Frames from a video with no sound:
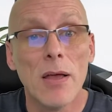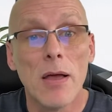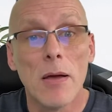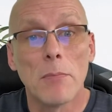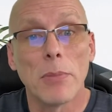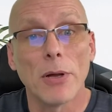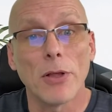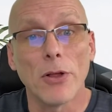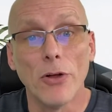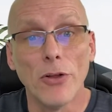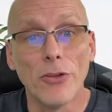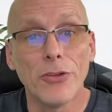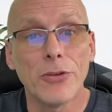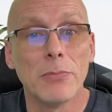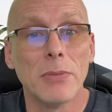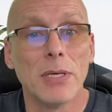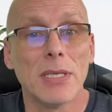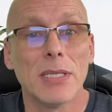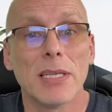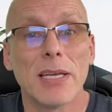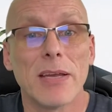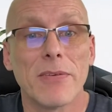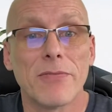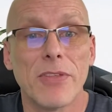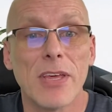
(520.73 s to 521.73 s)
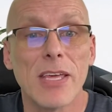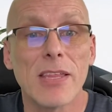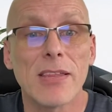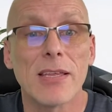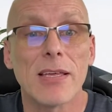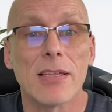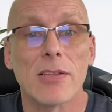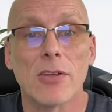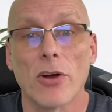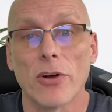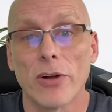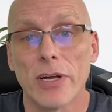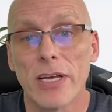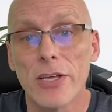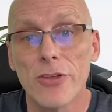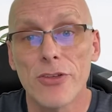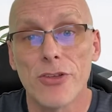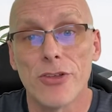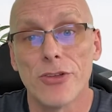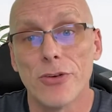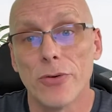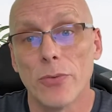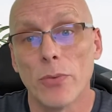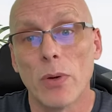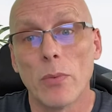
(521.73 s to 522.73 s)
But ultimately, if this is our issue,